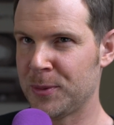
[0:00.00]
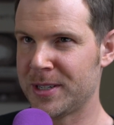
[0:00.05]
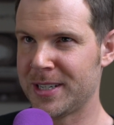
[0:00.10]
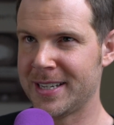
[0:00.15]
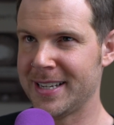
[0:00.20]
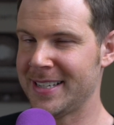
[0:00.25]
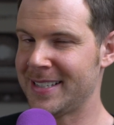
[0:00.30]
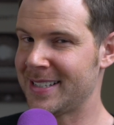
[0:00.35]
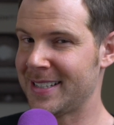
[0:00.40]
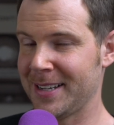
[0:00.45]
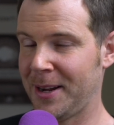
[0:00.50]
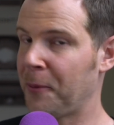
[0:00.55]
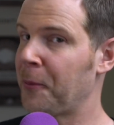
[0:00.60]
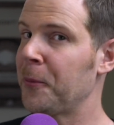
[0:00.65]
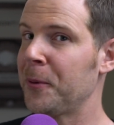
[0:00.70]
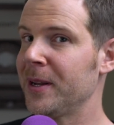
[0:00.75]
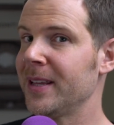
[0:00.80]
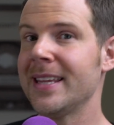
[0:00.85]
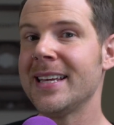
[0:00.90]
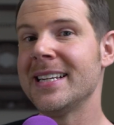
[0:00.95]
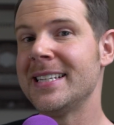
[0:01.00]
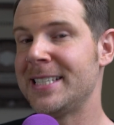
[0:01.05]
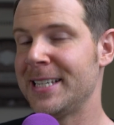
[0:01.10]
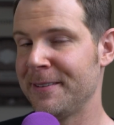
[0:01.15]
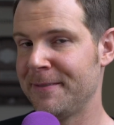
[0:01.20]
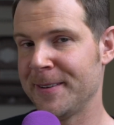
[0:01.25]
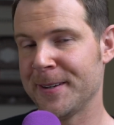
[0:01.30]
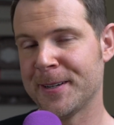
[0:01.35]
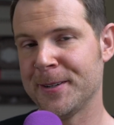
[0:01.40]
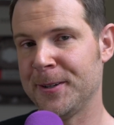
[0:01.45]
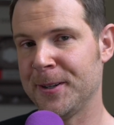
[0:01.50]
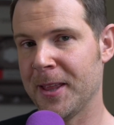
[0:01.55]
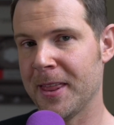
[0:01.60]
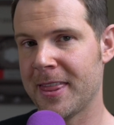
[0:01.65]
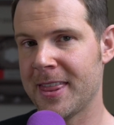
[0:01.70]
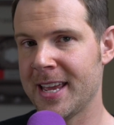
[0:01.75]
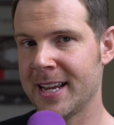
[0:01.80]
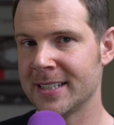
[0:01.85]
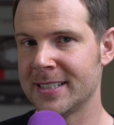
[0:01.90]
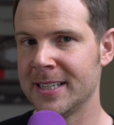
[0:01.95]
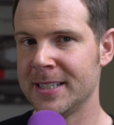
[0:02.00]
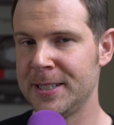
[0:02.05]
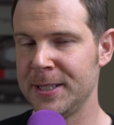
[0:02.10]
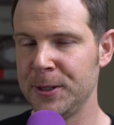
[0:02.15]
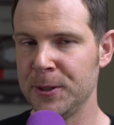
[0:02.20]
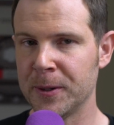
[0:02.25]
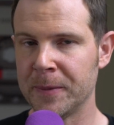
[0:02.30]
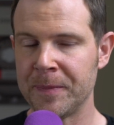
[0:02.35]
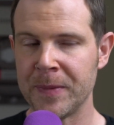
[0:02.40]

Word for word: which is a really difficult thing to do.